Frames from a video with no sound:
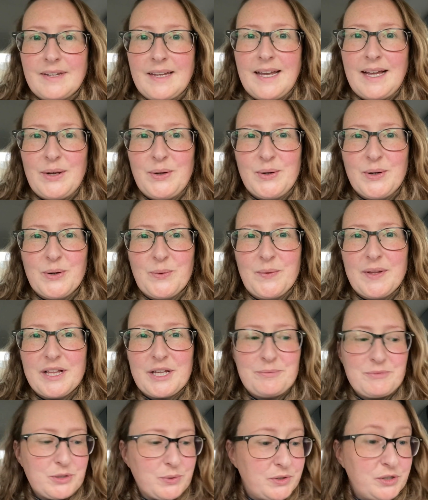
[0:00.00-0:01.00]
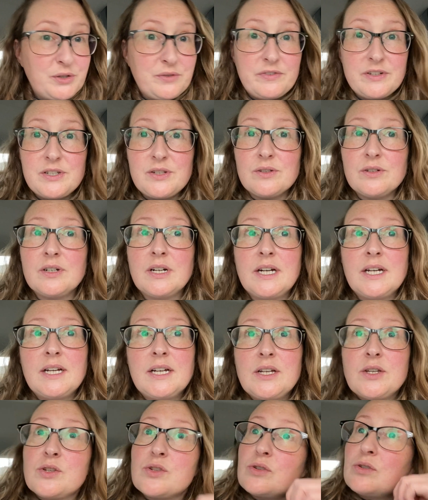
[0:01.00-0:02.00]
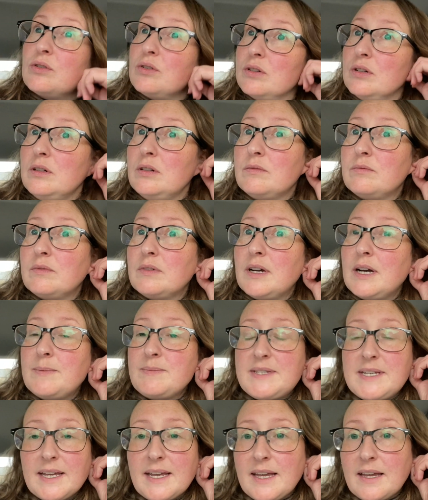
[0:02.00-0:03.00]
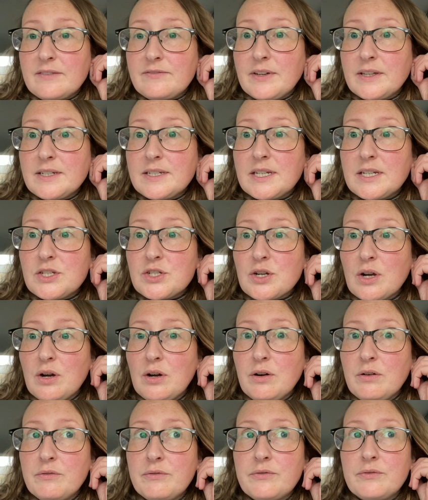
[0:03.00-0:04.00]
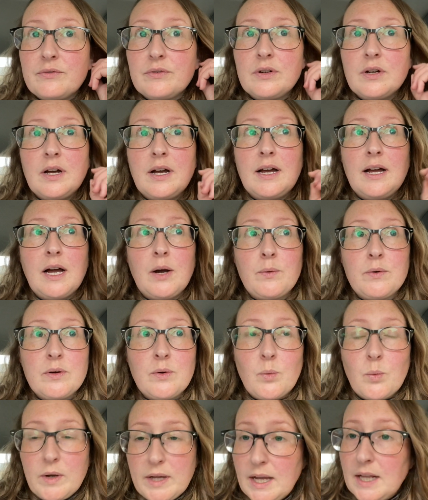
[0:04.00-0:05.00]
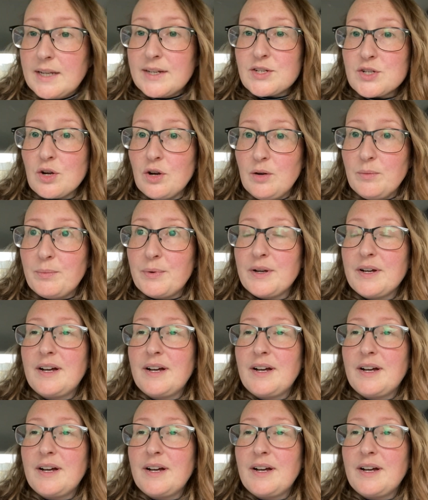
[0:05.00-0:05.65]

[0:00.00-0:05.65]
Hello and welcome to a new video. So I'm taking advantage of our weekly shop.